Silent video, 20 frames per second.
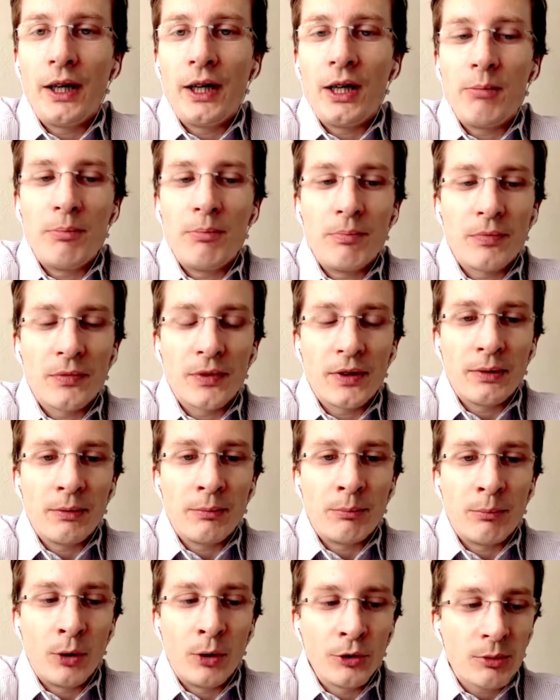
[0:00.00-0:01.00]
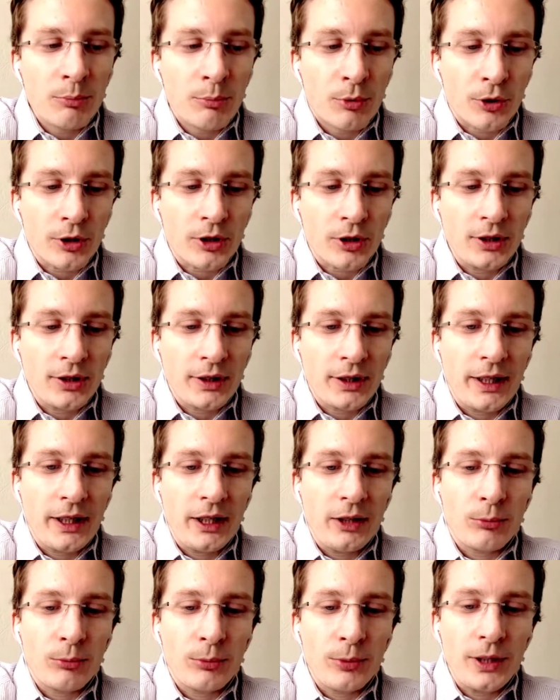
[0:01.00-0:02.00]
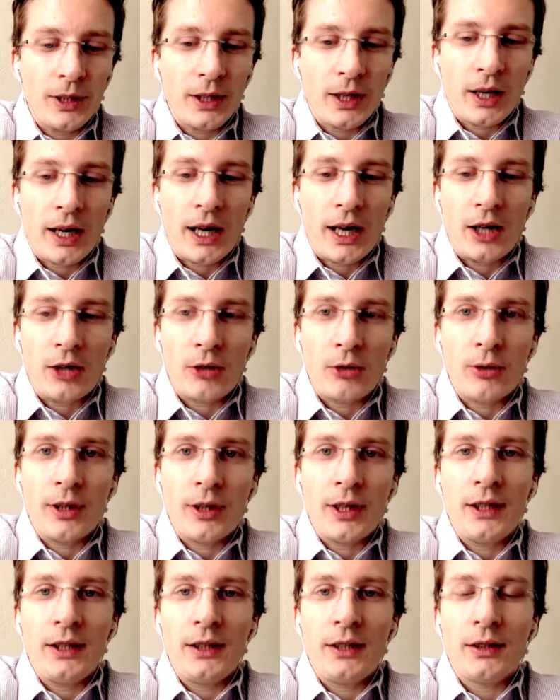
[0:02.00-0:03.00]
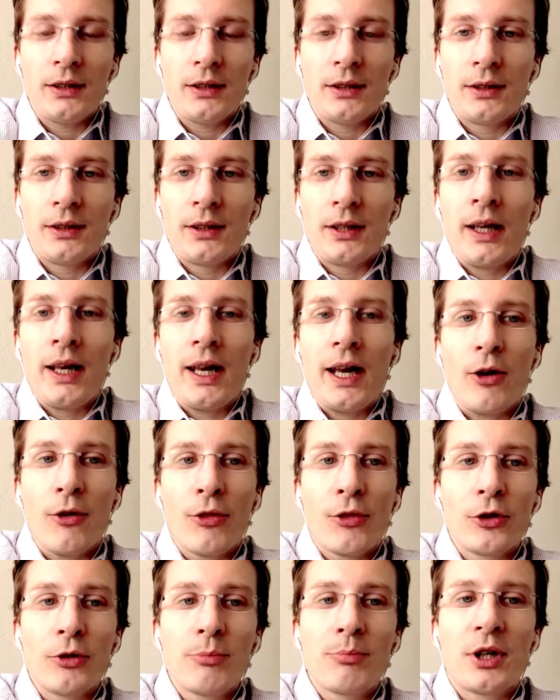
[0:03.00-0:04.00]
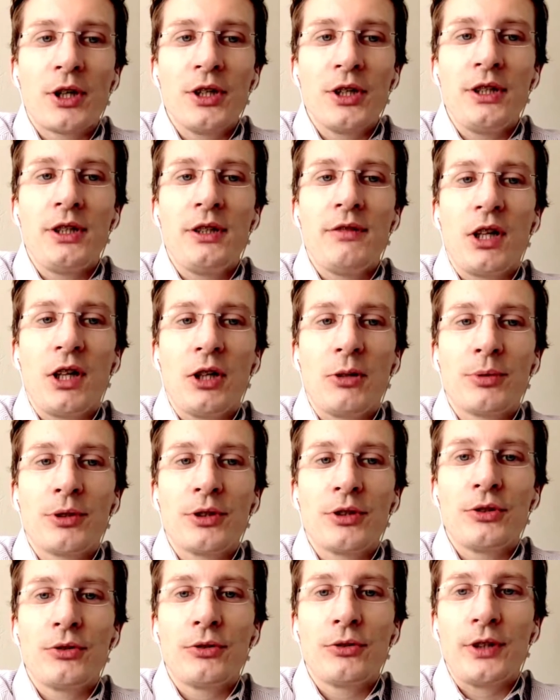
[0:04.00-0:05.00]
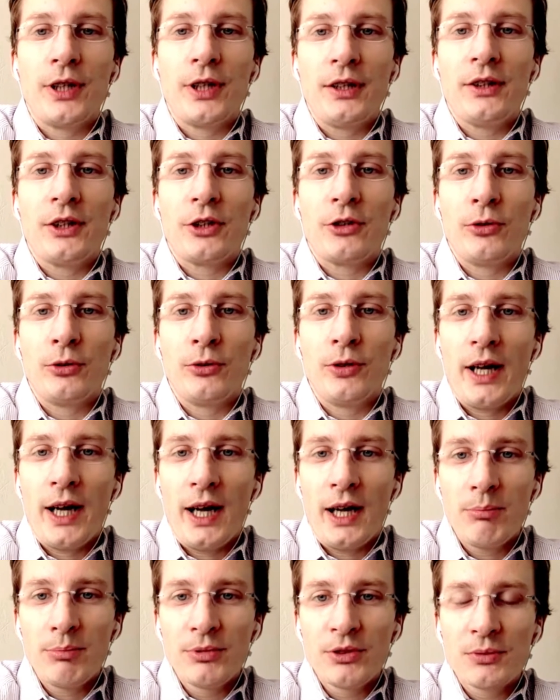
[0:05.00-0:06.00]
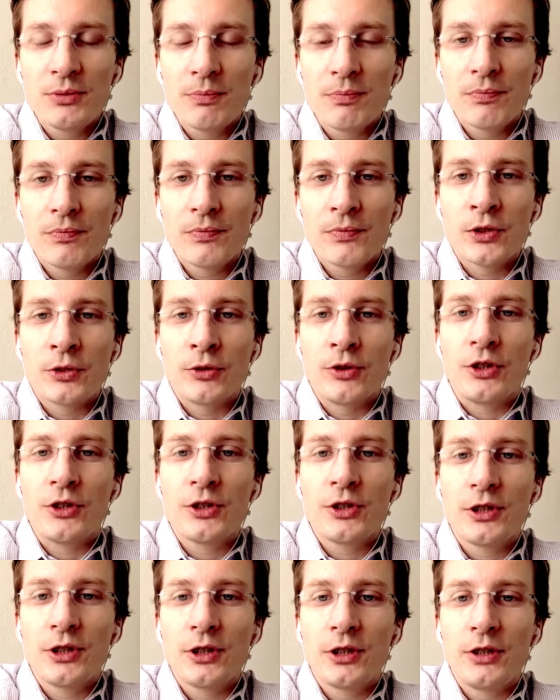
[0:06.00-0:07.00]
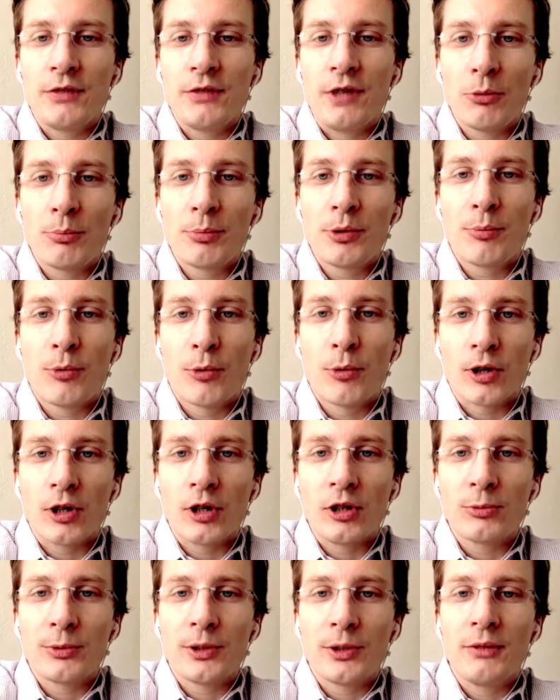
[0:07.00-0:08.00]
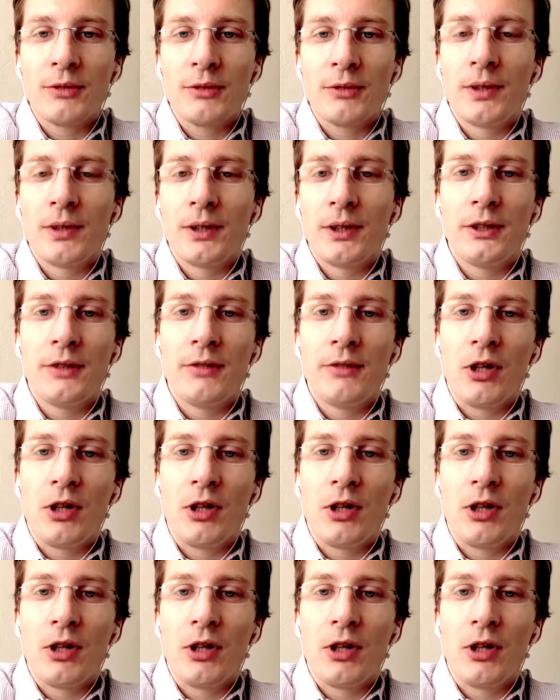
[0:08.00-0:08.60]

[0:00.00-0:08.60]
Um, most importantly, we allow a uh, allow third-party developers to create their own apps. So there's a developer portal where uh,